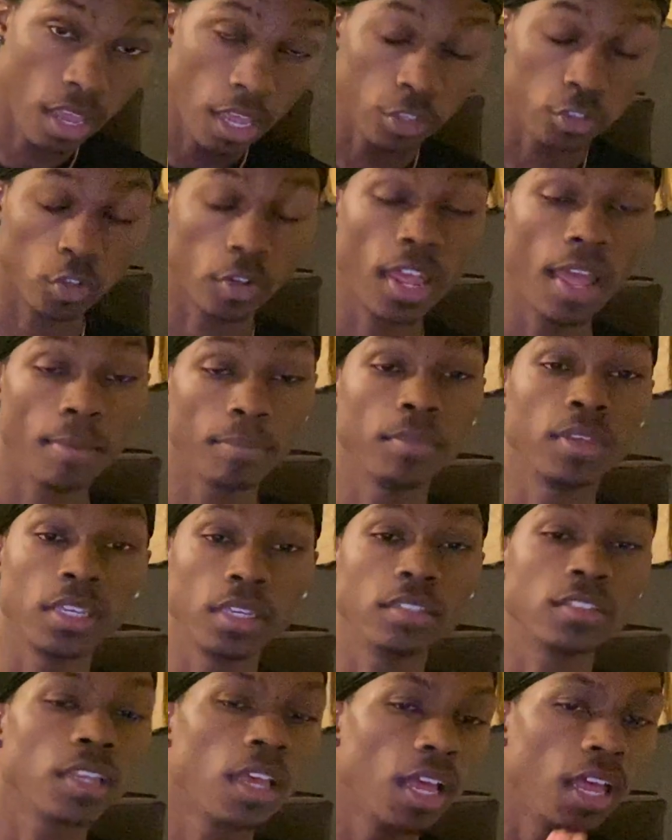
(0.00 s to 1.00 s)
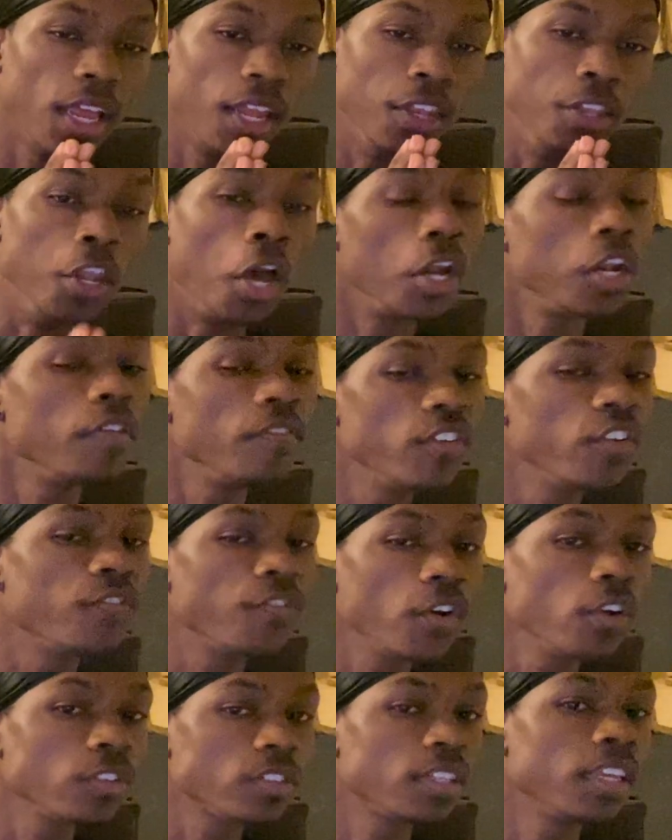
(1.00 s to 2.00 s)
So that means none of your
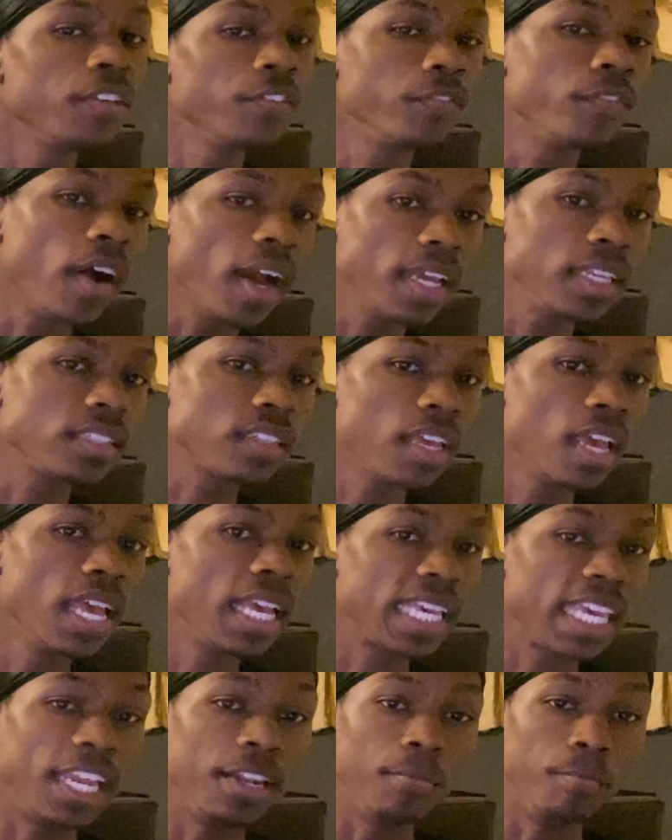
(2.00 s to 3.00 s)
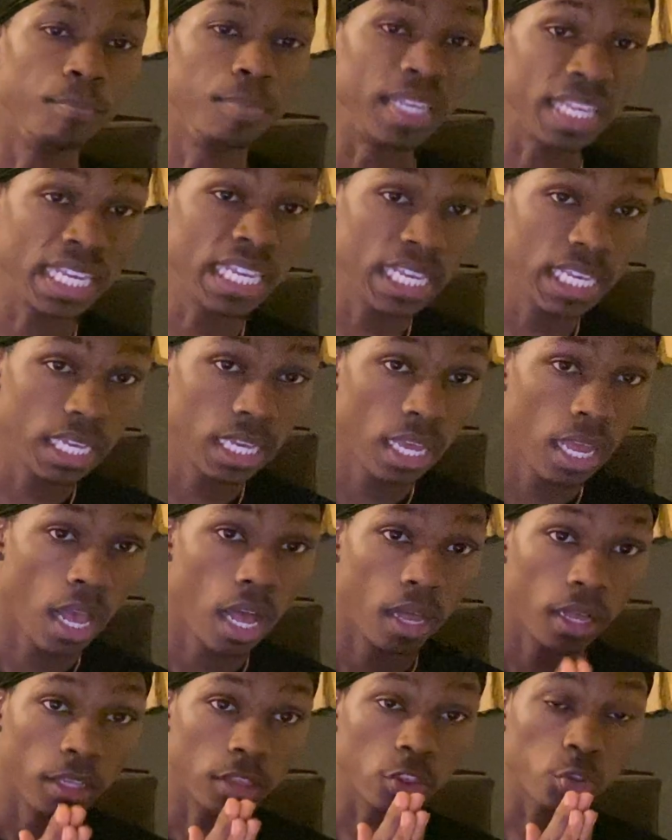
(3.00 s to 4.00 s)
first 10 fights can be
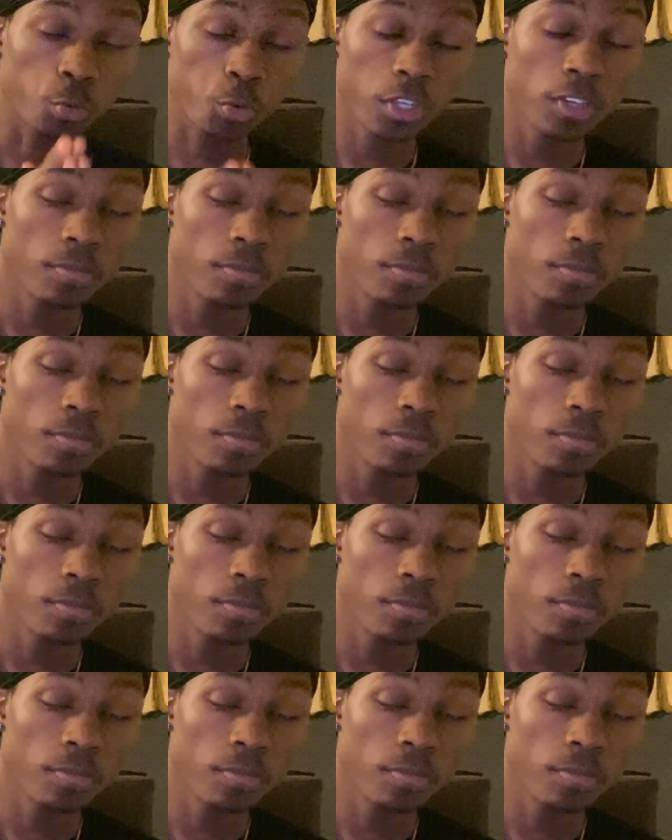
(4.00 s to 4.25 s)
3